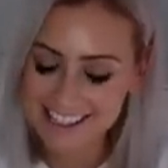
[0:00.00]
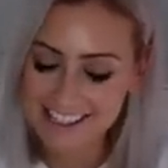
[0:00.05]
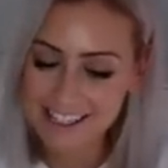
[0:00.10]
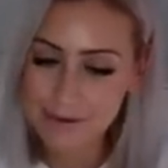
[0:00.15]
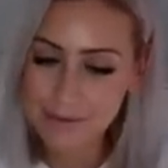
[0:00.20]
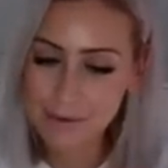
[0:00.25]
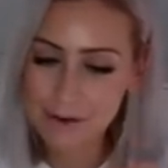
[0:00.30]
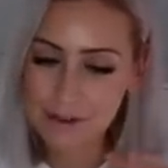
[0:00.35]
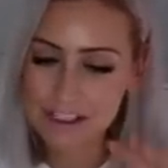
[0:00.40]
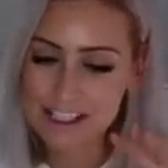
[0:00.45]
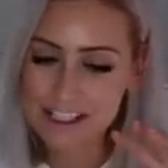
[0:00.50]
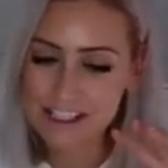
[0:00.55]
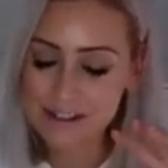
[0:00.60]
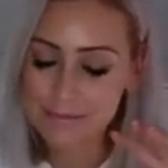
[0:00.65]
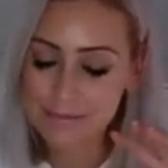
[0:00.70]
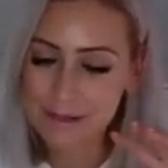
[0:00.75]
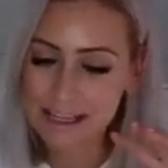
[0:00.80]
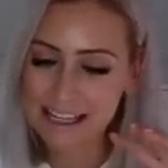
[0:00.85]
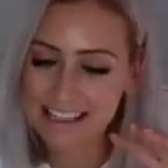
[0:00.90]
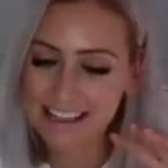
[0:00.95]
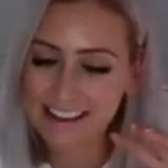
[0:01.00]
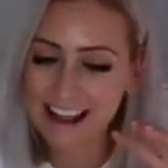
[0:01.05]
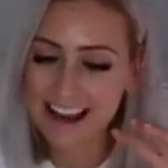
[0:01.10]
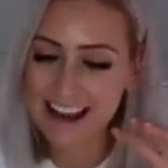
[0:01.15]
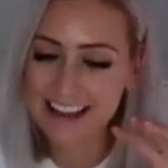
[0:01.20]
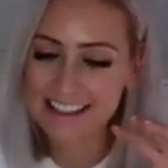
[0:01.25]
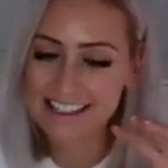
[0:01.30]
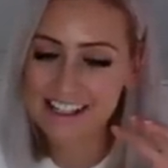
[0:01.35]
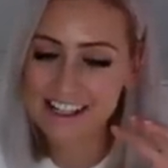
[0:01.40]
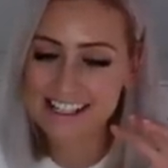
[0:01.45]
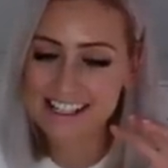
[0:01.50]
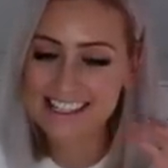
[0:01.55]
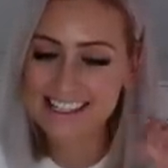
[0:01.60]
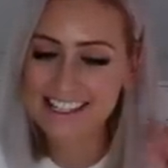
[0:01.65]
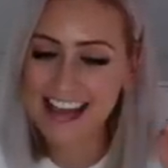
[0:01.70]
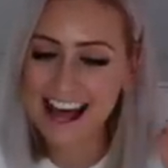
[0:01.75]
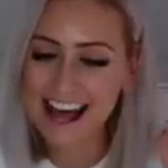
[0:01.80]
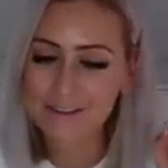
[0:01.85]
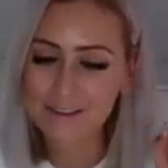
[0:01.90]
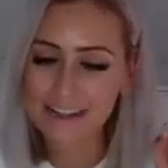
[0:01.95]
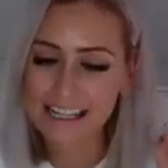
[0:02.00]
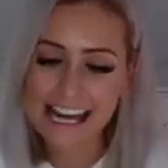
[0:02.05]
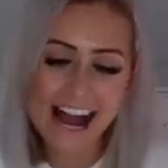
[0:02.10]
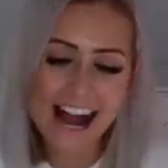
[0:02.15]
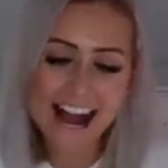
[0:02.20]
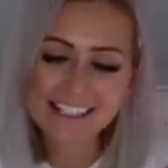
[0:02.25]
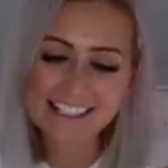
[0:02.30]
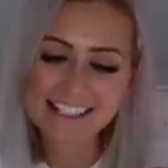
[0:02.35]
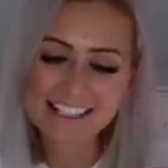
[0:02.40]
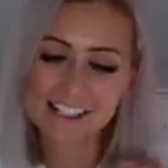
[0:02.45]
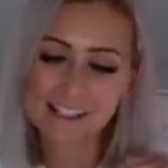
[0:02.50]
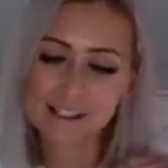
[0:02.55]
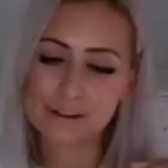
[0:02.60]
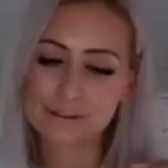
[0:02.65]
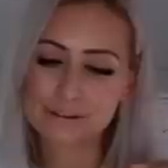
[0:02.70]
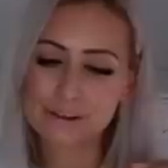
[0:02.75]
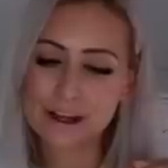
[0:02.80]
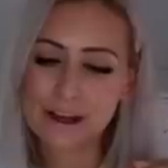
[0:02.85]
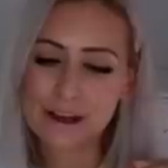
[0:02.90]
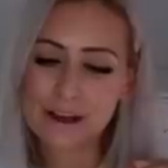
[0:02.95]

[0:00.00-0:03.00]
that wants to be like just that reactive,